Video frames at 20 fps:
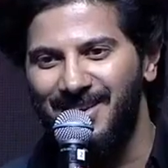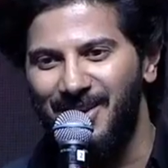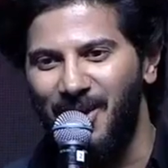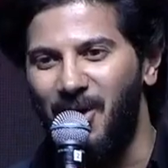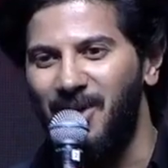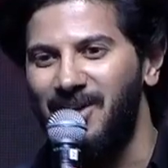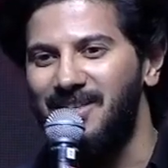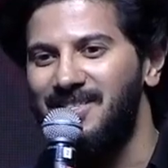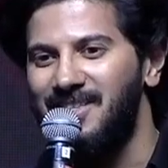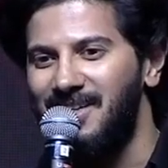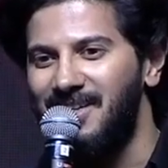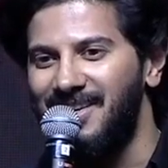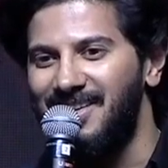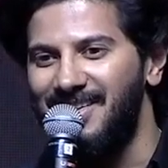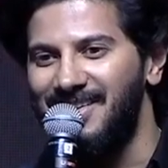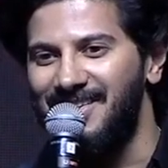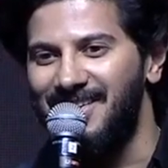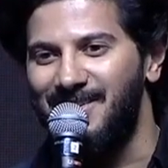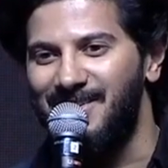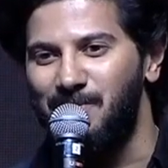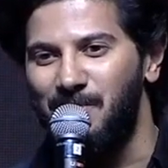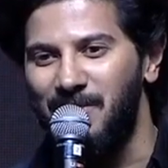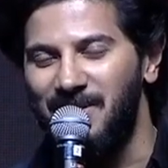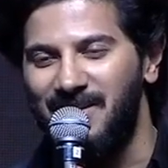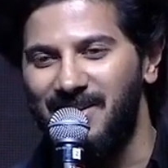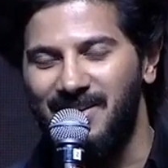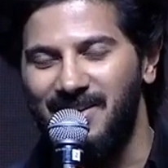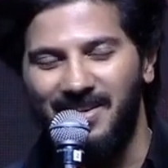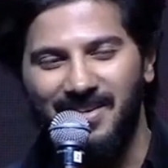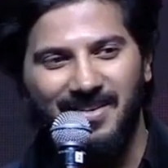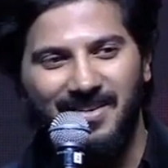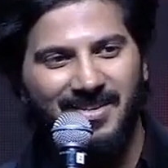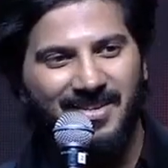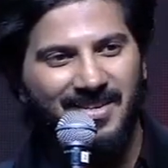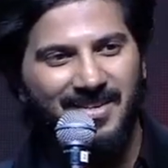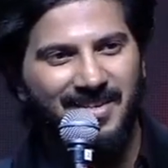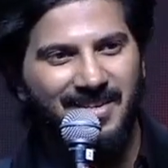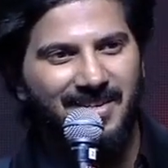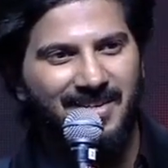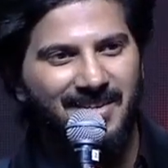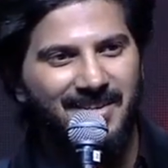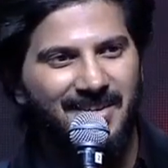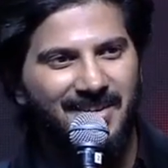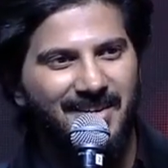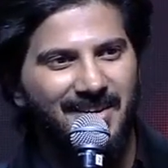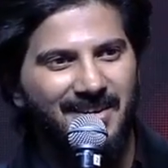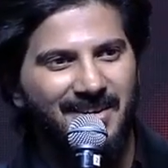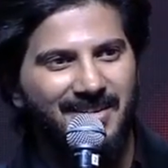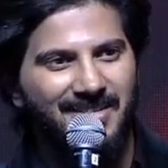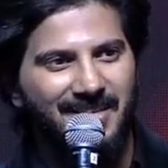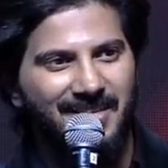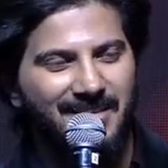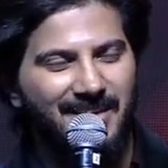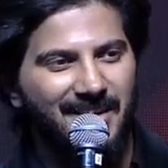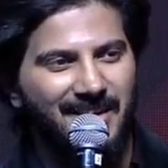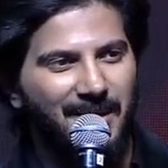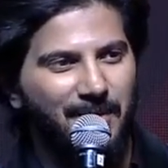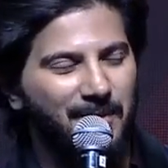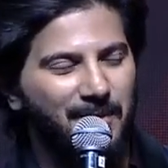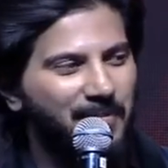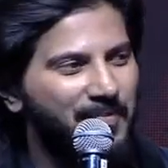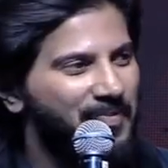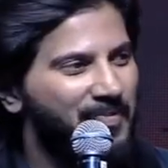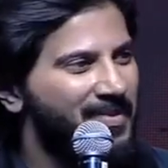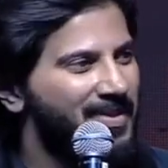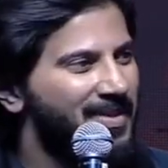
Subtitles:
long journey that's been Sita Ramam.